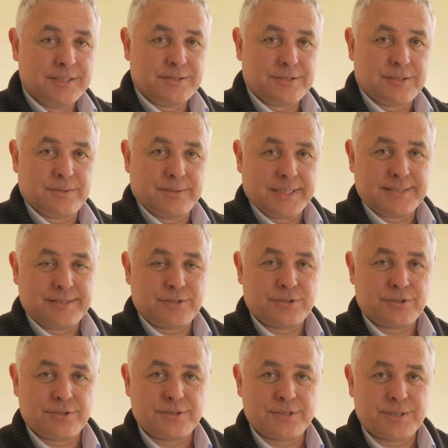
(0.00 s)
So as it
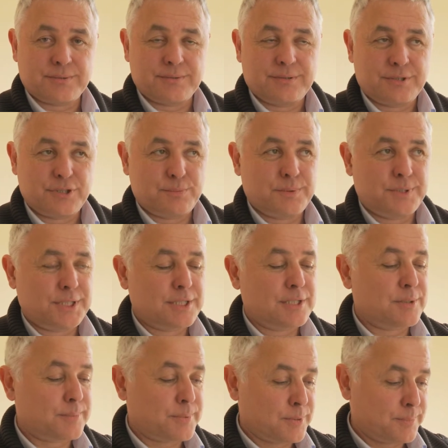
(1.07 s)
turns out, this
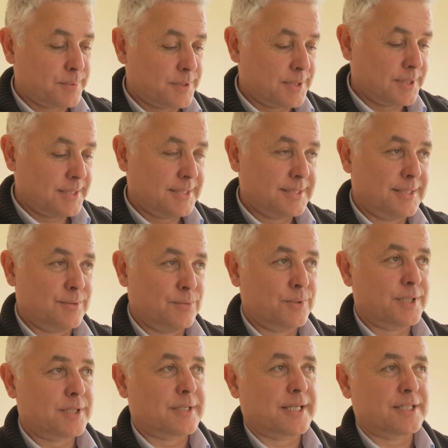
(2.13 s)
particular property, the
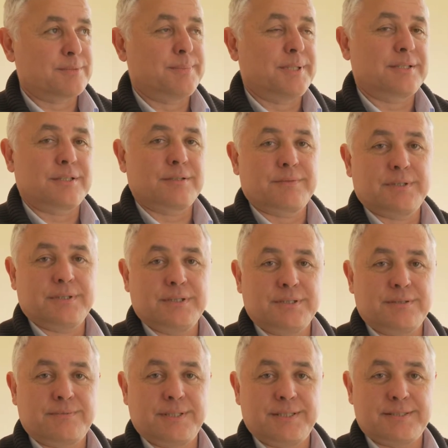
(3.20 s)
rear aspect of it
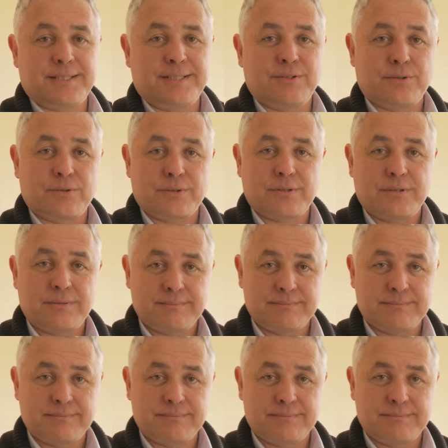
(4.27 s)
is facing north.